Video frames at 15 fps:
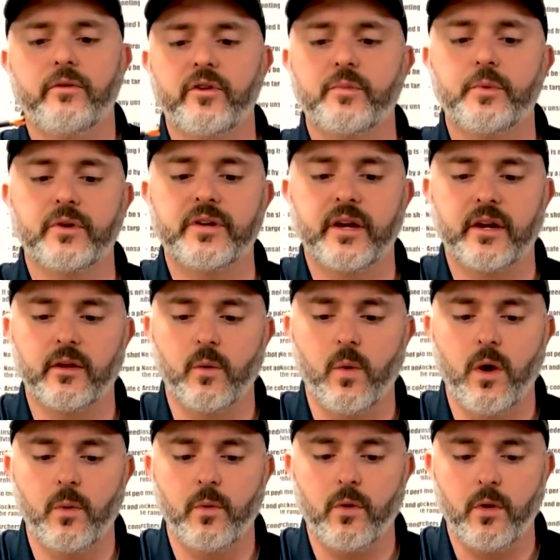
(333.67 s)
This particular
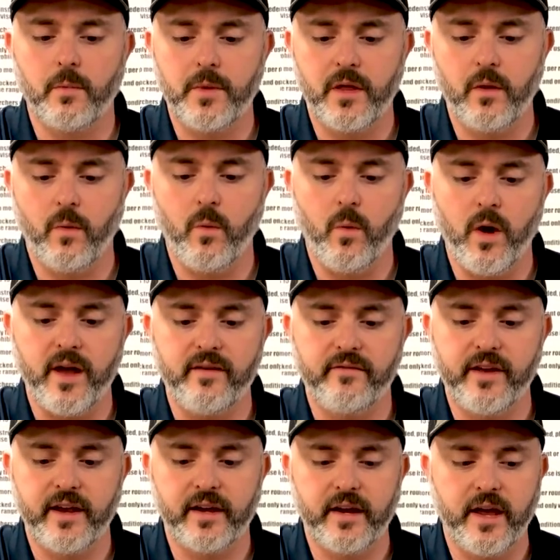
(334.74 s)
one, we're going to be the white vein